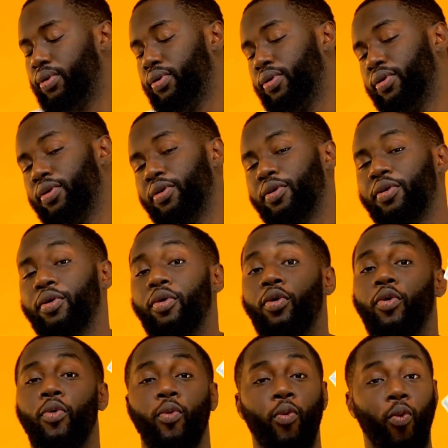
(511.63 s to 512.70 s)
which is
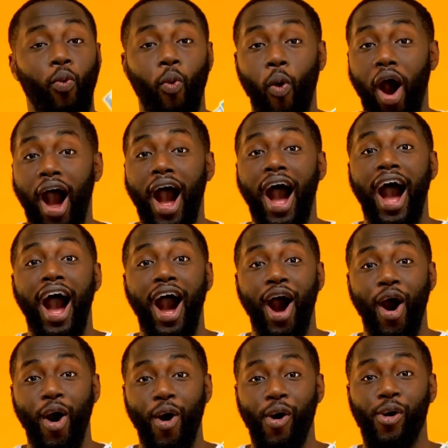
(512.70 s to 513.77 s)
left of what he can
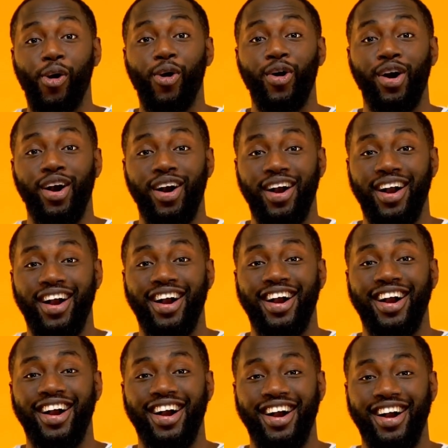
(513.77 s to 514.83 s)
actually pay
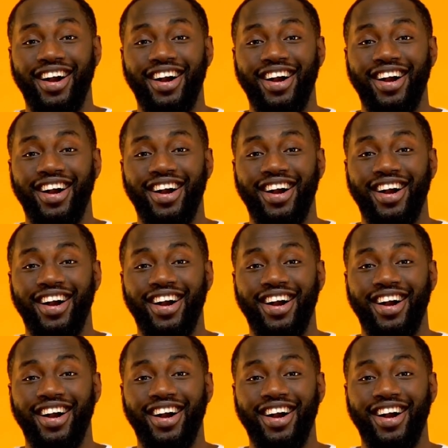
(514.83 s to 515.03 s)
himself.